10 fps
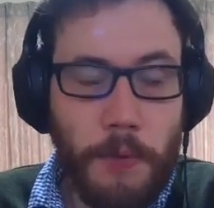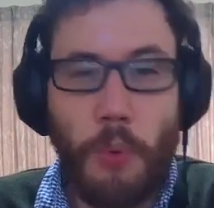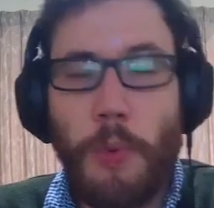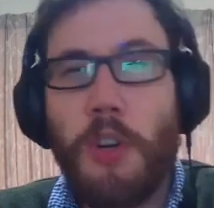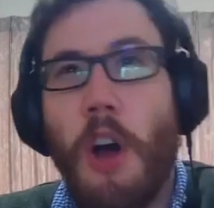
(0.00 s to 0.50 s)

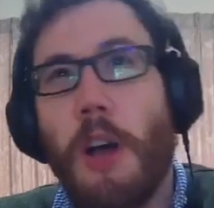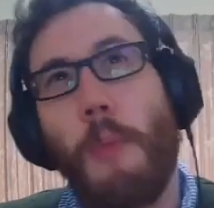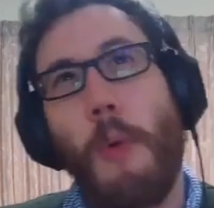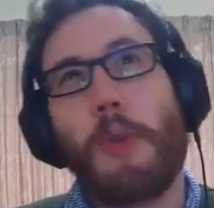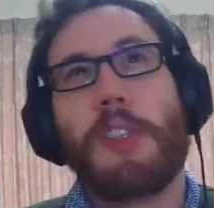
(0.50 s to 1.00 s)
So when we talk
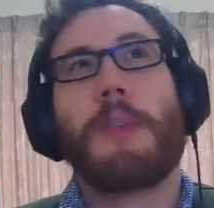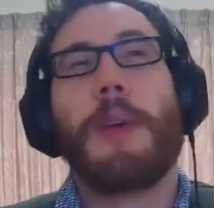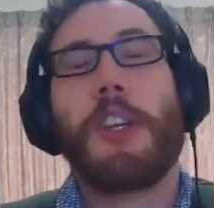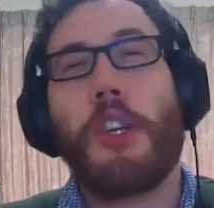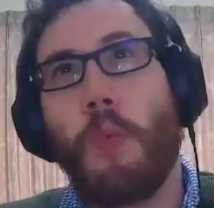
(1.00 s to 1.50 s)
about pose
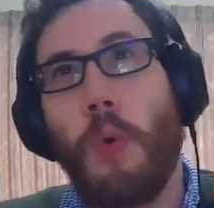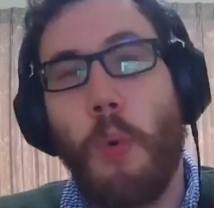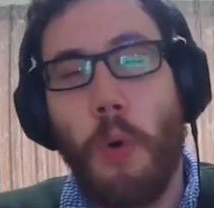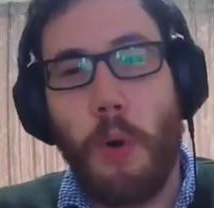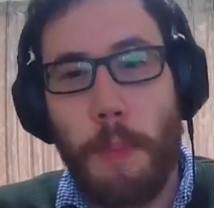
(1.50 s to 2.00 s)
estimation,
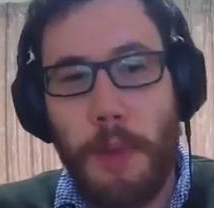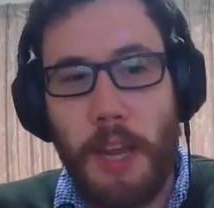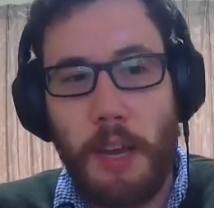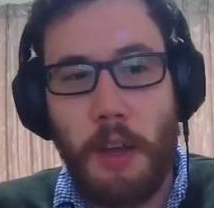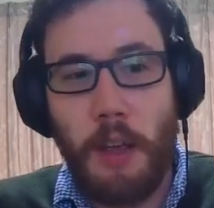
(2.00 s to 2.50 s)
well, what do I
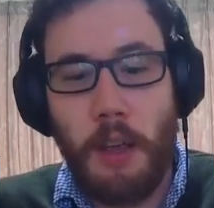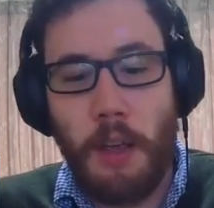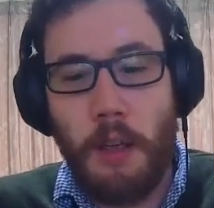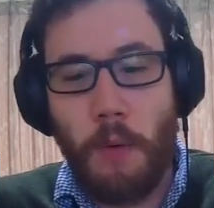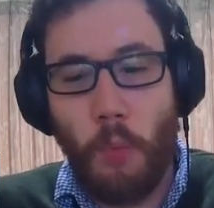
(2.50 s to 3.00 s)
mean?
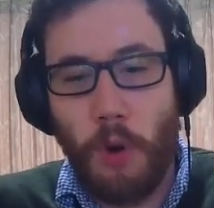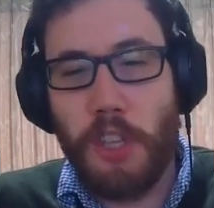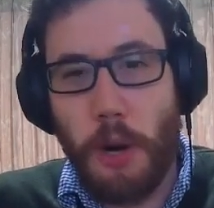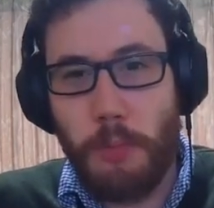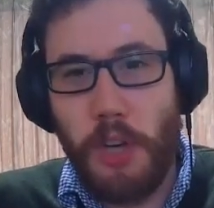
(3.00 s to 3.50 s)
What
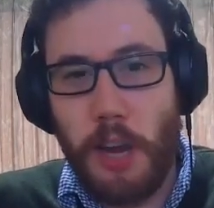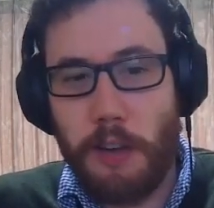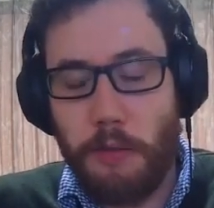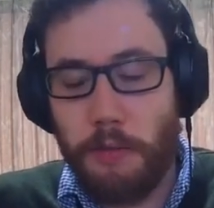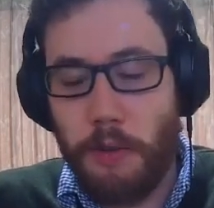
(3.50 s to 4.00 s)
is our
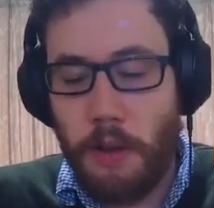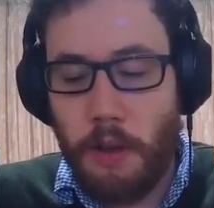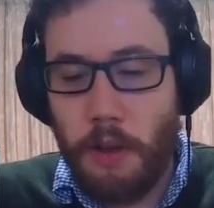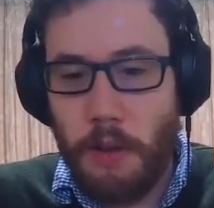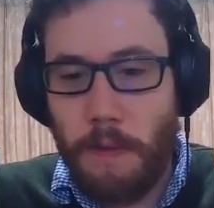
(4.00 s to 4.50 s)
objective?
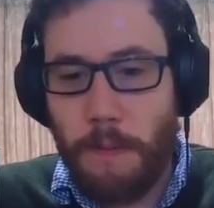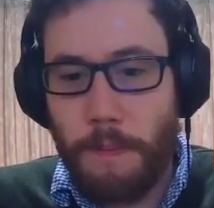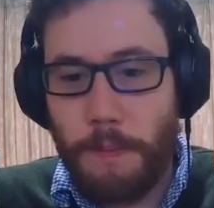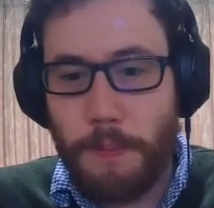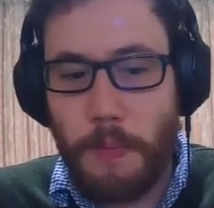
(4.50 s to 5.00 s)

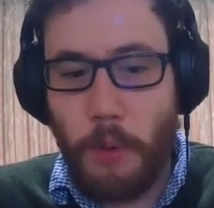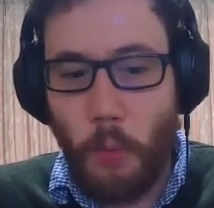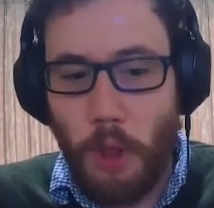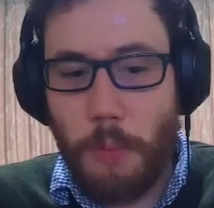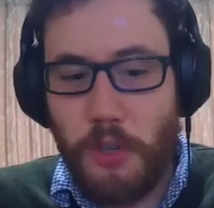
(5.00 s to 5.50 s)

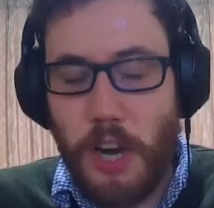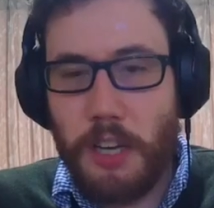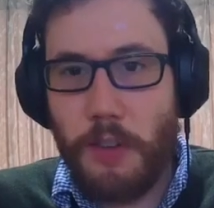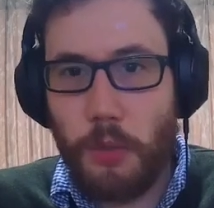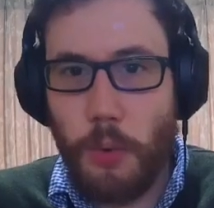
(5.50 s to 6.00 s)
Well, our
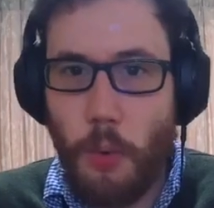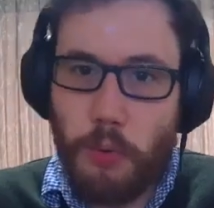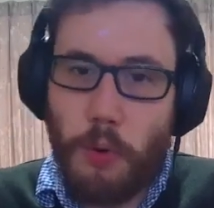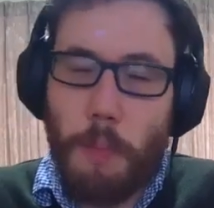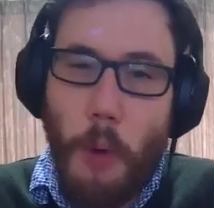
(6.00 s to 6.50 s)
objective is we
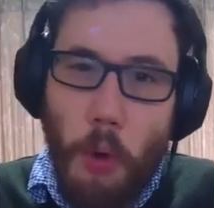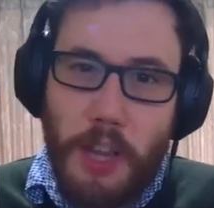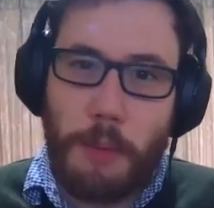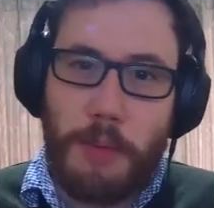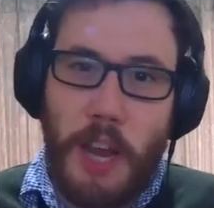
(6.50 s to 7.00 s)
want to
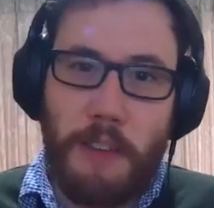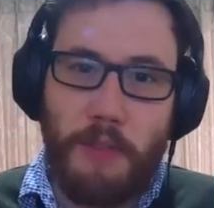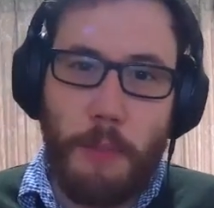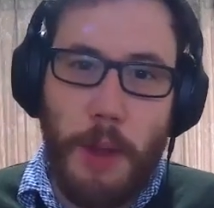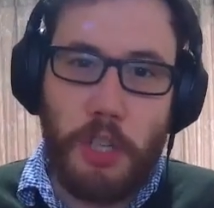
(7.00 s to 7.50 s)
remotely obtain
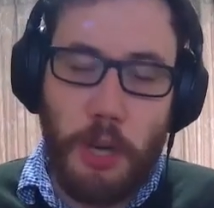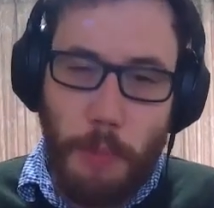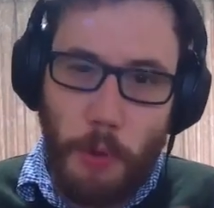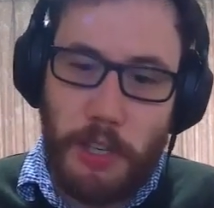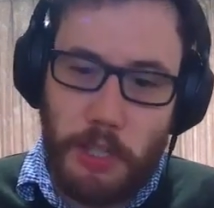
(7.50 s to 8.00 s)
information
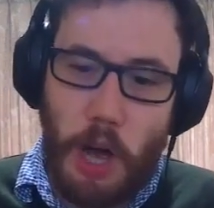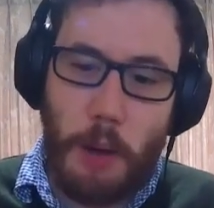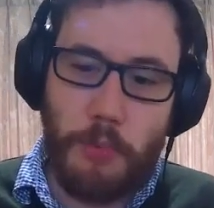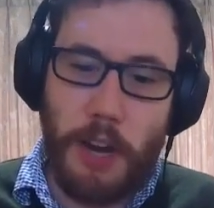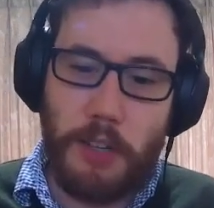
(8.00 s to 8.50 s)
about these
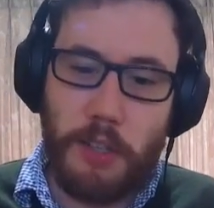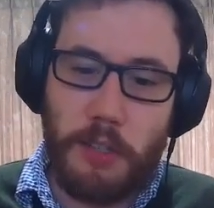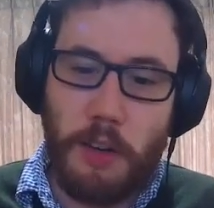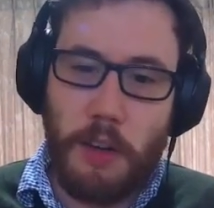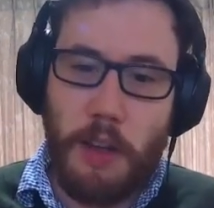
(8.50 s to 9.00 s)
objects.